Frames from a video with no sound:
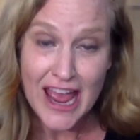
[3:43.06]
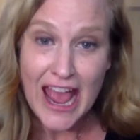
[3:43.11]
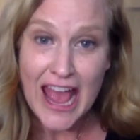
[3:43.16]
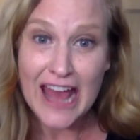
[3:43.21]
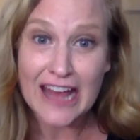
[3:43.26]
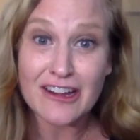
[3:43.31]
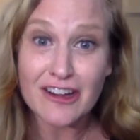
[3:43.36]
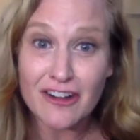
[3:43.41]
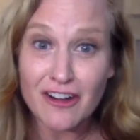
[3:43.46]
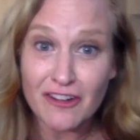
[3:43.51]

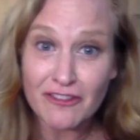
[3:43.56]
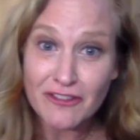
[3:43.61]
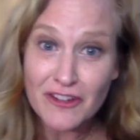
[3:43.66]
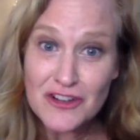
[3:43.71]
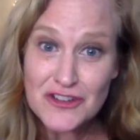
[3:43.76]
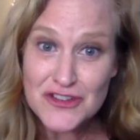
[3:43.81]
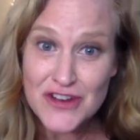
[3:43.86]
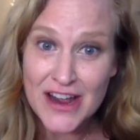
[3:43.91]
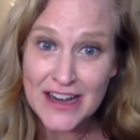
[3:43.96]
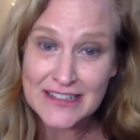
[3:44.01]
And in our
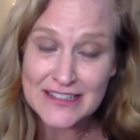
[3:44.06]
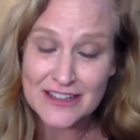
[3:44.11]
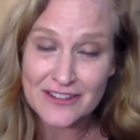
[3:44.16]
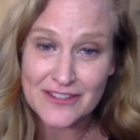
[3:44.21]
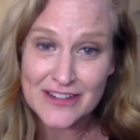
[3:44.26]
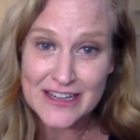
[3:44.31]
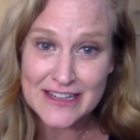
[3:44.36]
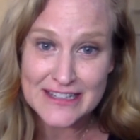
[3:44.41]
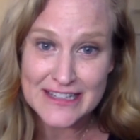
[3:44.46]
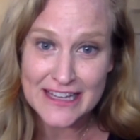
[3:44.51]
first
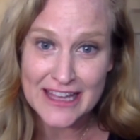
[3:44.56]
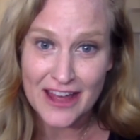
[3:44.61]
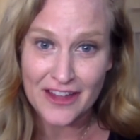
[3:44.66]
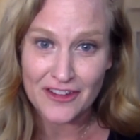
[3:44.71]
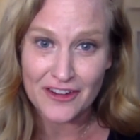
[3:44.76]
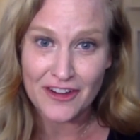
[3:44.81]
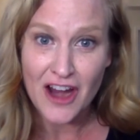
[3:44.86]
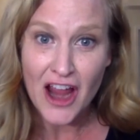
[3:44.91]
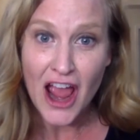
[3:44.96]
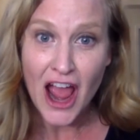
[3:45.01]
activity
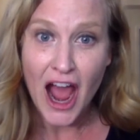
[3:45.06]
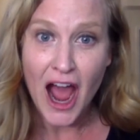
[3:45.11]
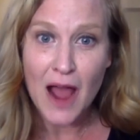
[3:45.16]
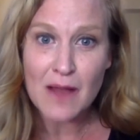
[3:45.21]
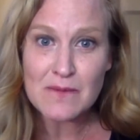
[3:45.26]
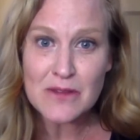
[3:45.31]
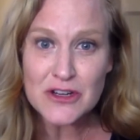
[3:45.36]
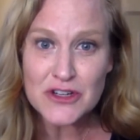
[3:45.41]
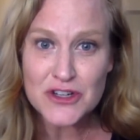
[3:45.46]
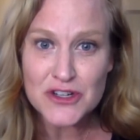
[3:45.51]
together,
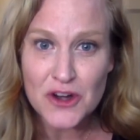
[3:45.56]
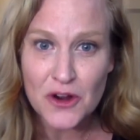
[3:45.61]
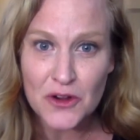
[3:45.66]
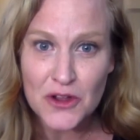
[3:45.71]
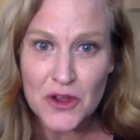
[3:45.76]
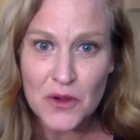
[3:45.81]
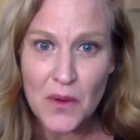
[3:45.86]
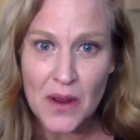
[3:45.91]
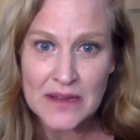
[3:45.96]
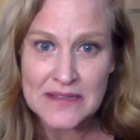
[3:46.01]
I'm going to show
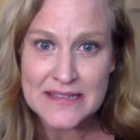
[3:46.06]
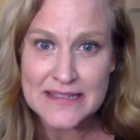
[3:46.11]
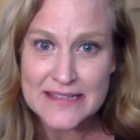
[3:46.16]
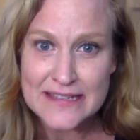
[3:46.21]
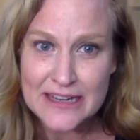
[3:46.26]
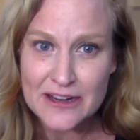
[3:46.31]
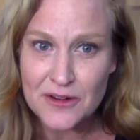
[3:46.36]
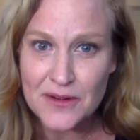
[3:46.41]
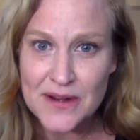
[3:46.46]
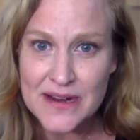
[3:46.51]
you a
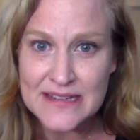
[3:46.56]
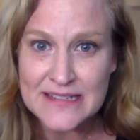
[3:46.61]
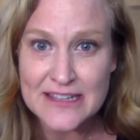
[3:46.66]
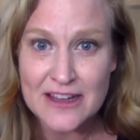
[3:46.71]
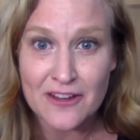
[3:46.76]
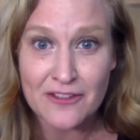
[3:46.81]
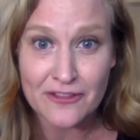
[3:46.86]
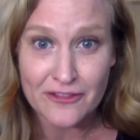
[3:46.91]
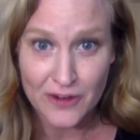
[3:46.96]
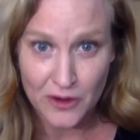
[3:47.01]
series
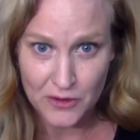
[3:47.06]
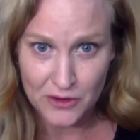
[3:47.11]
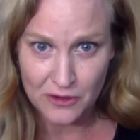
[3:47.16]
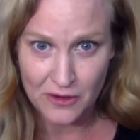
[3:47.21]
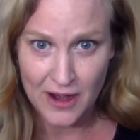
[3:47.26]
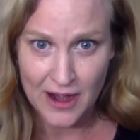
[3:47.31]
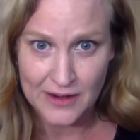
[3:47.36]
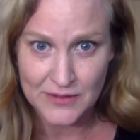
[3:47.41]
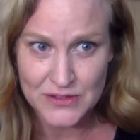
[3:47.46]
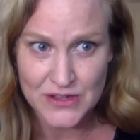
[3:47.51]
of
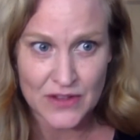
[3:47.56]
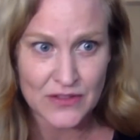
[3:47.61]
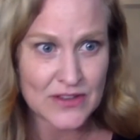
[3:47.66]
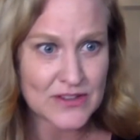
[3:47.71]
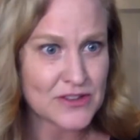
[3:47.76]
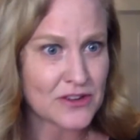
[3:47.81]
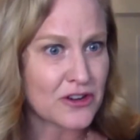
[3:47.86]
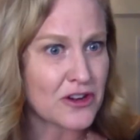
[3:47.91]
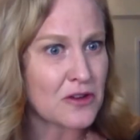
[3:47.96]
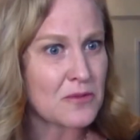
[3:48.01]
photographs, and
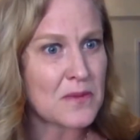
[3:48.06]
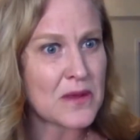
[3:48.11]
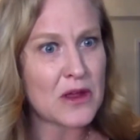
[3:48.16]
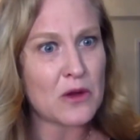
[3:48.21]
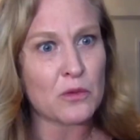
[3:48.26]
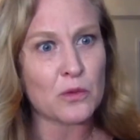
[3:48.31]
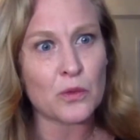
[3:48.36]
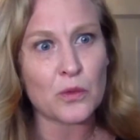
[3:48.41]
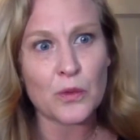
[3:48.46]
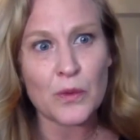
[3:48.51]
these are going to be
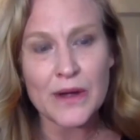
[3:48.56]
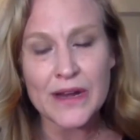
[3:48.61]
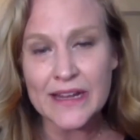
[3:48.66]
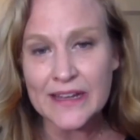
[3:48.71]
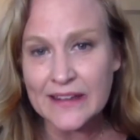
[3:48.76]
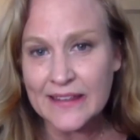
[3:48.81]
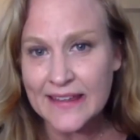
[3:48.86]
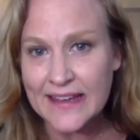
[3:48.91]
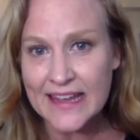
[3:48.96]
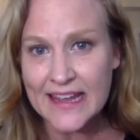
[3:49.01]

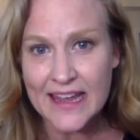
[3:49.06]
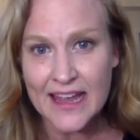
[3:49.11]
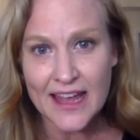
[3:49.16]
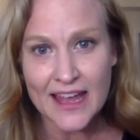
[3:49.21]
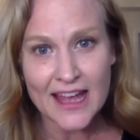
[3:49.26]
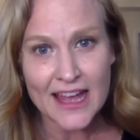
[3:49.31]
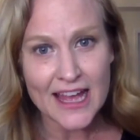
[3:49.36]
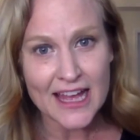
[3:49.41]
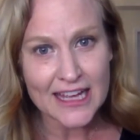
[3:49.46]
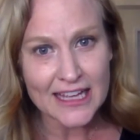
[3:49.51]
really
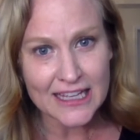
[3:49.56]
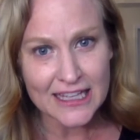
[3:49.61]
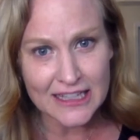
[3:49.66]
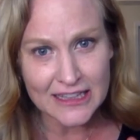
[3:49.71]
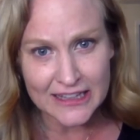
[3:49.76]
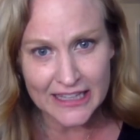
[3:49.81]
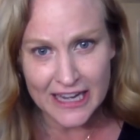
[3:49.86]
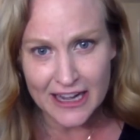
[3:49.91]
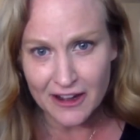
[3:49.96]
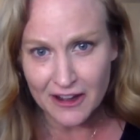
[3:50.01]

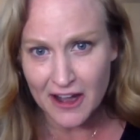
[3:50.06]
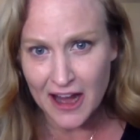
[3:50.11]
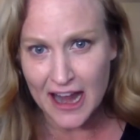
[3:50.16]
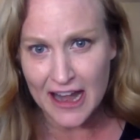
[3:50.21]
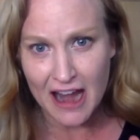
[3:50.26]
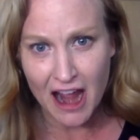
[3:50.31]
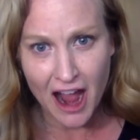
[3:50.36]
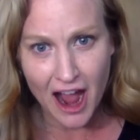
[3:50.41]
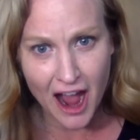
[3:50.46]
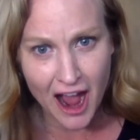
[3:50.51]
clear
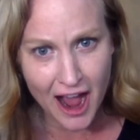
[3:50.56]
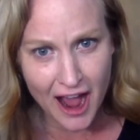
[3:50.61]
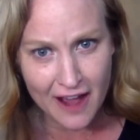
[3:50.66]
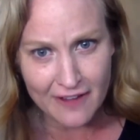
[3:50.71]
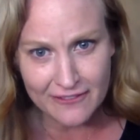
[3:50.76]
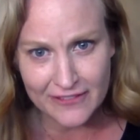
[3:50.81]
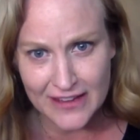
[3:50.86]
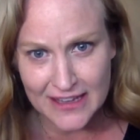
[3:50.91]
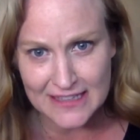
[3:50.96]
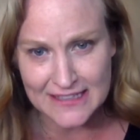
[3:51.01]
and
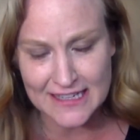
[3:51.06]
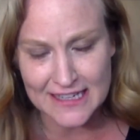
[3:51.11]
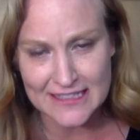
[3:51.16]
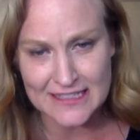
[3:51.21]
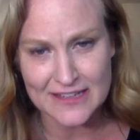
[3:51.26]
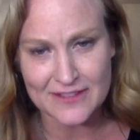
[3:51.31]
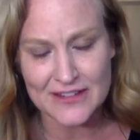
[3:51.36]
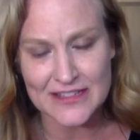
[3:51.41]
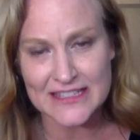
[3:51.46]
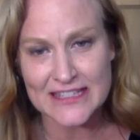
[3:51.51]
obvious
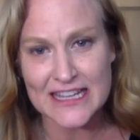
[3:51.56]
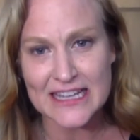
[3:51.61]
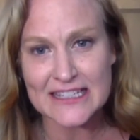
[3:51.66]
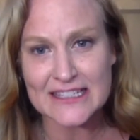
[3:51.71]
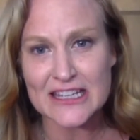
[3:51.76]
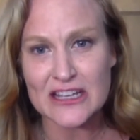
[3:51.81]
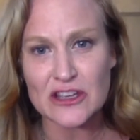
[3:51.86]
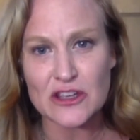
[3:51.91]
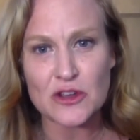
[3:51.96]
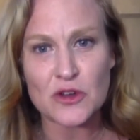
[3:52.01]
activities, things
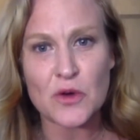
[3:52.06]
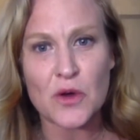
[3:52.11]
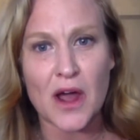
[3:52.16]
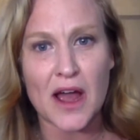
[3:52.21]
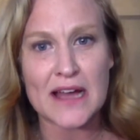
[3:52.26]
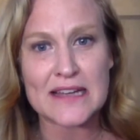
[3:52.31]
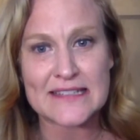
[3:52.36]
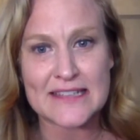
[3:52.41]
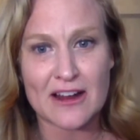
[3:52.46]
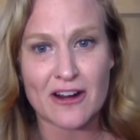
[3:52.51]
that you
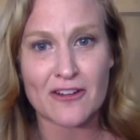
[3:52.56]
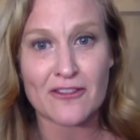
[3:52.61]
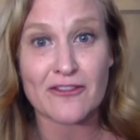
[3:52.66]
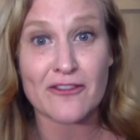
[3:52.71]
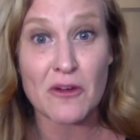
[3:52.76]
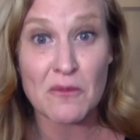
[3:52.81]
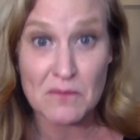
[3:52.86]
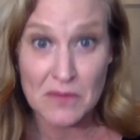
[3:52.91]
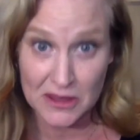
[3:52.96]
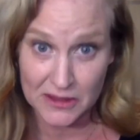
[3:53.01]
guys are
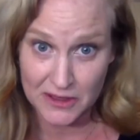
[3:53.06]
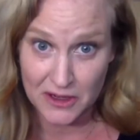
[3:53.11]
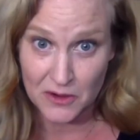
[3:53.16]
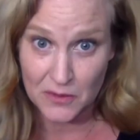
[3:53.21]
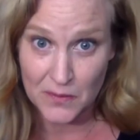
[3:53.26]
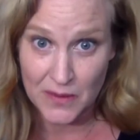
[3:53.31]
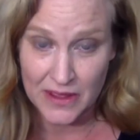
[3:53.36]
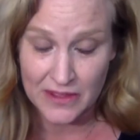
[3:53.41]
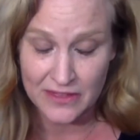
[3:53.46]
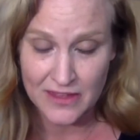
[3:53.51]
familiar
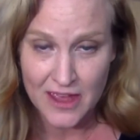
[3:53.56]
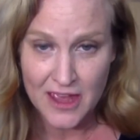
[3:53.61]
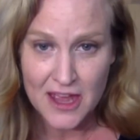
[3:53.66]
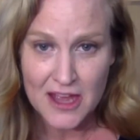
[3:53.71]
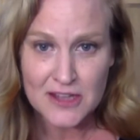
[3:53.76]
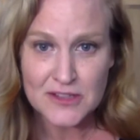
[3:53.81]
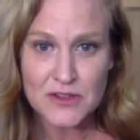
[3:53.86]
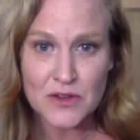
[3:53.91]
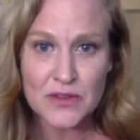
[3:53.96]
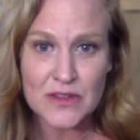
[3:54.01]
with.
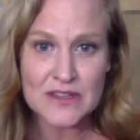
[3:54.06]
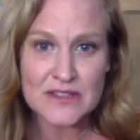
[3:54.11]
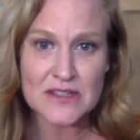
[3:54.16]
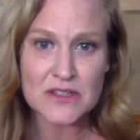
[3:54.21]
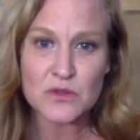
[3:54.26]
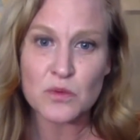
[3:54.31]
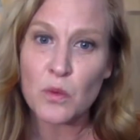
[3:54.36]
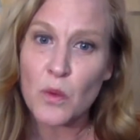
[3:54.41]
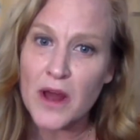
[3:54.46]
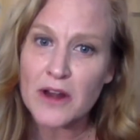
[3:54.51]
So this
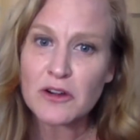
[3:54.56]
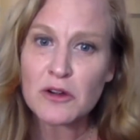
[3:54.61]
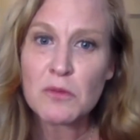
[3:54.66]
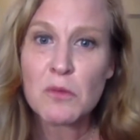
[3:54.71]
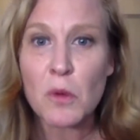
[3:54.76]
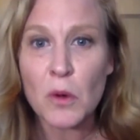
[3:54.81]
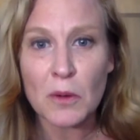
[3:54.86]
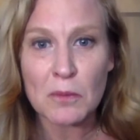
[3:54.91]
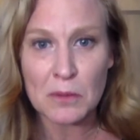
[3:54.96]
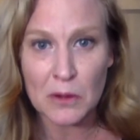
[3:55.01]
is one or
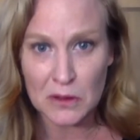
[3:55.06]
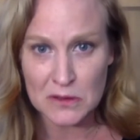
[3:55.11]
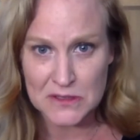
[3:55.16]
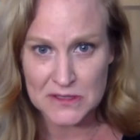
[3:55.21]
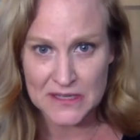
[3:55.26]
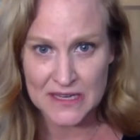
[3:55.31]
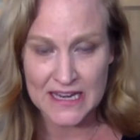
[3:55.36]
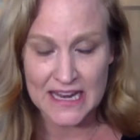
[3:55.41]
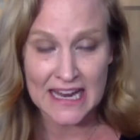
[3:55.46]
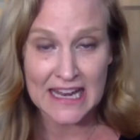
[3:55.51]
more
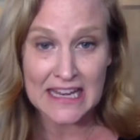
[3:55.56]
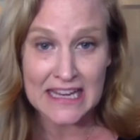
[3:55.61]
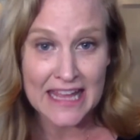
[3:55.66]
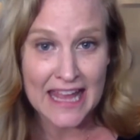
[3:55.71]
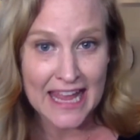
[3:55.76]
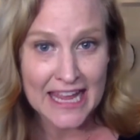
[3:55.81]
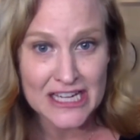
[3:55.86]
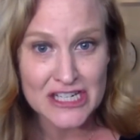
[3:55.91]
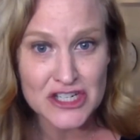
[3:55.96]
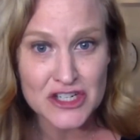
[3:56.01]
person
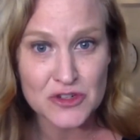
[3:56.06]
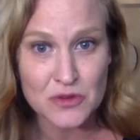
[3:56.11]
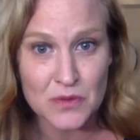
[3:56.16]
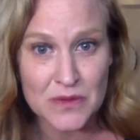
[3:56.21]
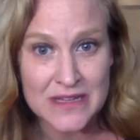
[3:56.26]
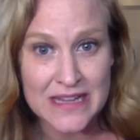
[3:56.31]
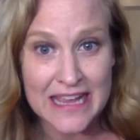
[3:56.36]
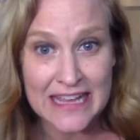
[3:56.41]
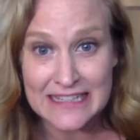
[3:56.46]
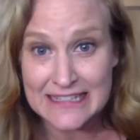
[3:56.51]
engaged
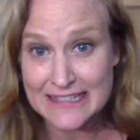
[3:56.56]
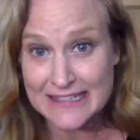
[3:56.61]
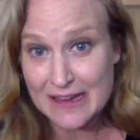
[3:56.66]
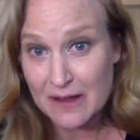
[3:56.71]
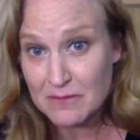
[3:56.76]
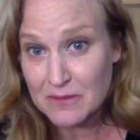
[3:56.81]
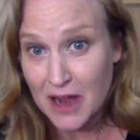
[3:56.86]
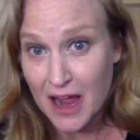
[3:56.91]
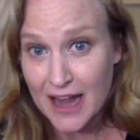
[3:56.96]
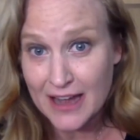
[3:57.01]
in
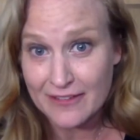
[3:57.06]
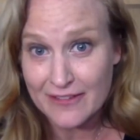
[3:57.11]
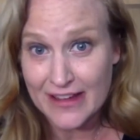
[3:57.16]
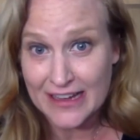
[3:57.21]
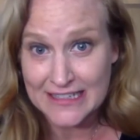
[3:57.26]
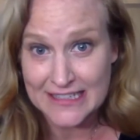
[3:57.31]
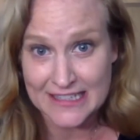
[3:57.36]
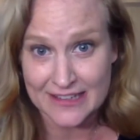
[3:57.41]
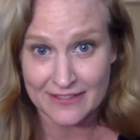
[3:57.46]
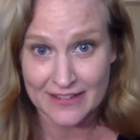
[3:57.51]
some kind of
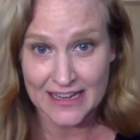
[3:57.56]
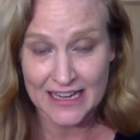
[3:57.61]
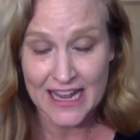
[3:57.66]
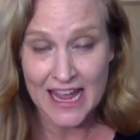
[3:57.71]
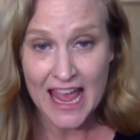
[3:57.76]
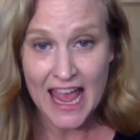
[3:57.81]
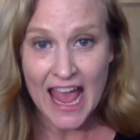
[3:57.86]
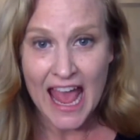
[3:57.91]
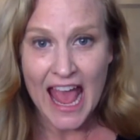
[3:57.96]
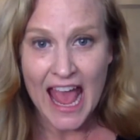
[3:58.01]
activity,
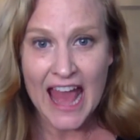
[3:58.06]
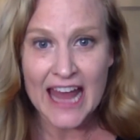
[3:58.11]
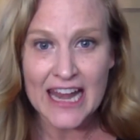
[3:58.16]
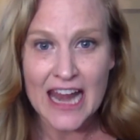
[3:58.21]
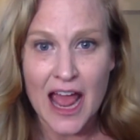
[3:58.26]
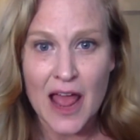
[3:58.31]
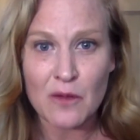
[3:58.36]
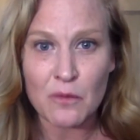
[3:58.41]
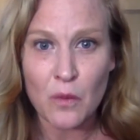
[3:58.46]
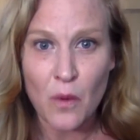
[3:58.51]
and
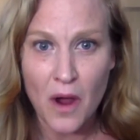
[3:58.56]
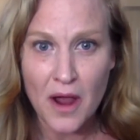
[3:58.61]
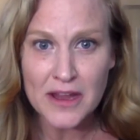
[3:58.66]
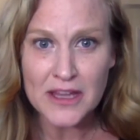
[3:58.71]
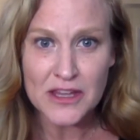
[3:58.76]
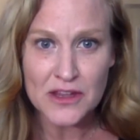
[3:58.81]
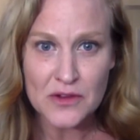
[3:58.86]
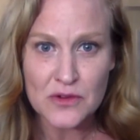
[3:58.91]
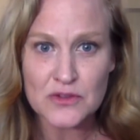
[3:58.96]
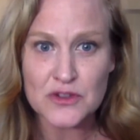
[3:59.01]
I want
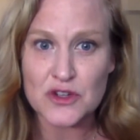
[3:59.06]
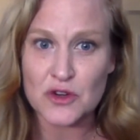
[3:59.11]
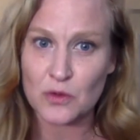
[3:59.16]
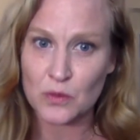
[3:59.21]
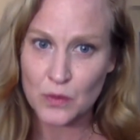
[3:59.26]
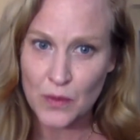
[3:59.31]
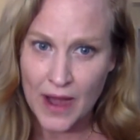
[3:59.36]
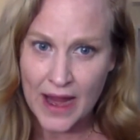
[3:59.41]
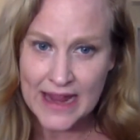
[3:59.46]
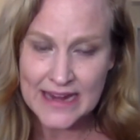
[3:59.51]
you to
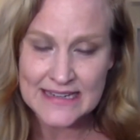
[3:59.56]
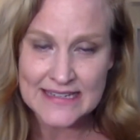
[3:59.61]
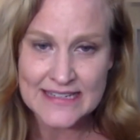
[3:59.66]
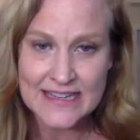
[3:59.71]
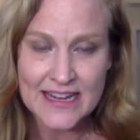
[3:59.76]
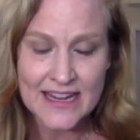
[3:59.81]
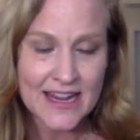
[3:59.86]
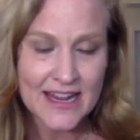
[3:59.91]
write